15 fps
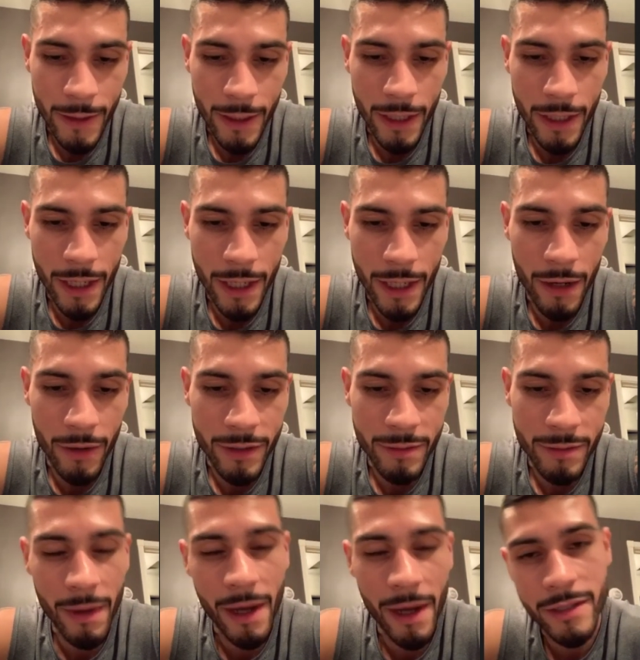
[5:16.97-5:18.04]
and now it's
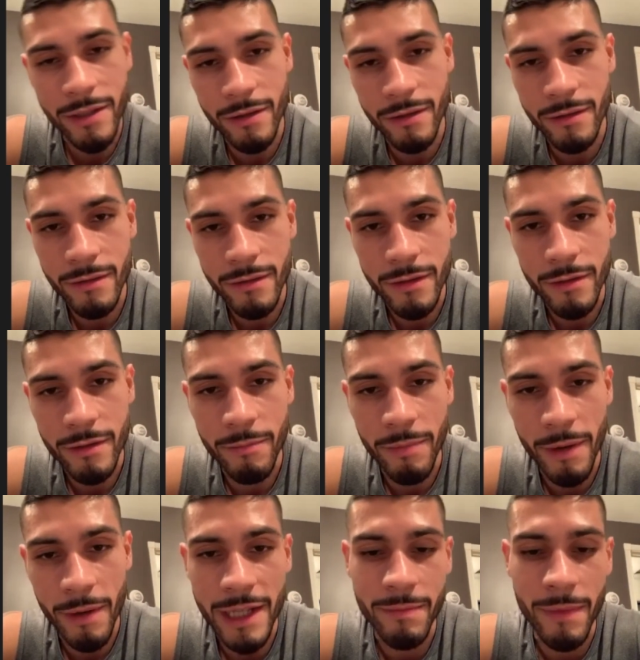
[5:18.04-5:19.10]
my turn to pass
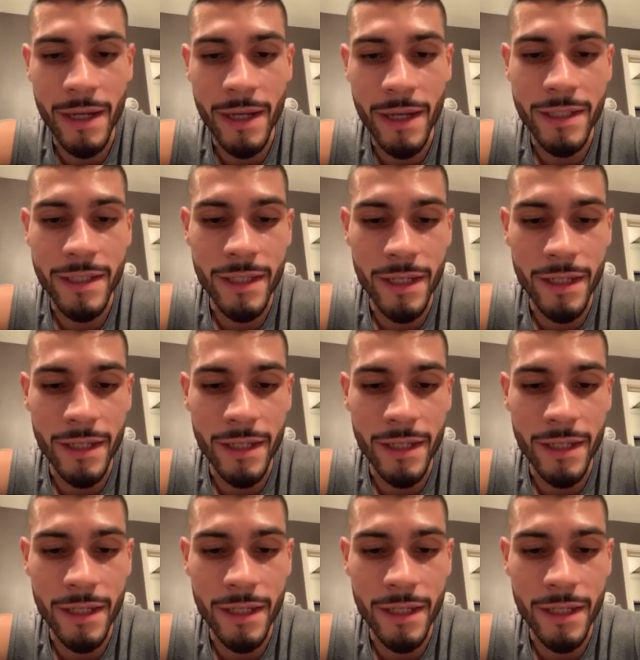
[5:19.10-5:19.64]
my test.